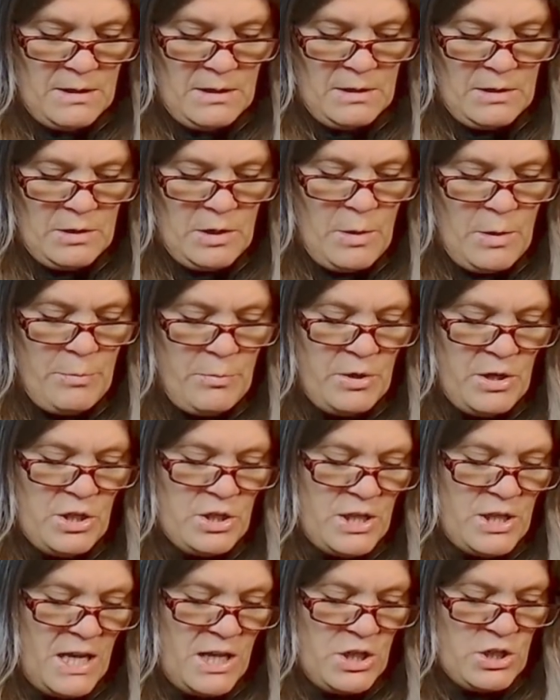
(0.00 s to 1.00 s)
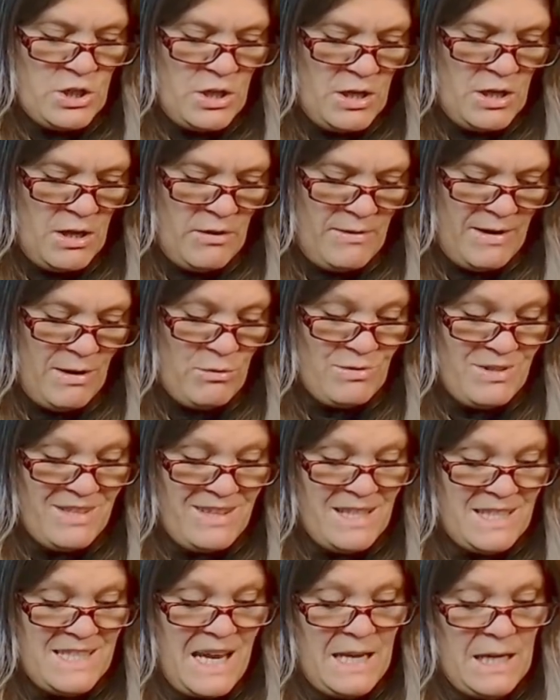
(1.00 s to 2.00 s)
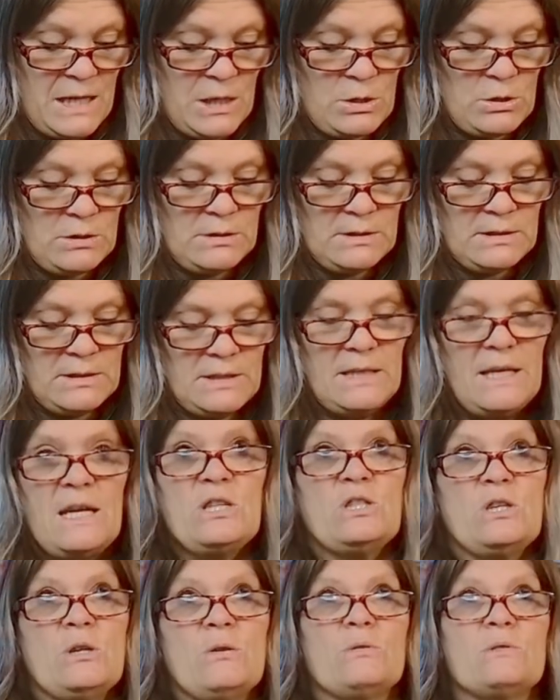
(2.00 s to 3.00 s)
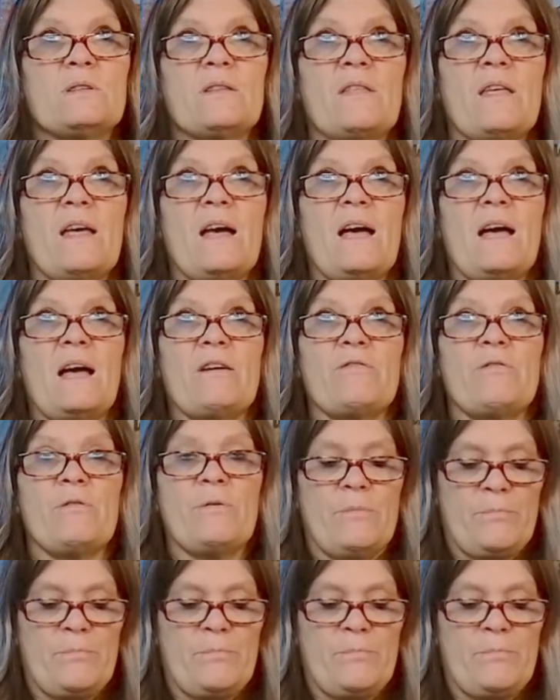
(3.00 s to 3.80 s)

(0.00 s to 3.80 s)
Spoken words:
Your appreciation around the technical issues that I have.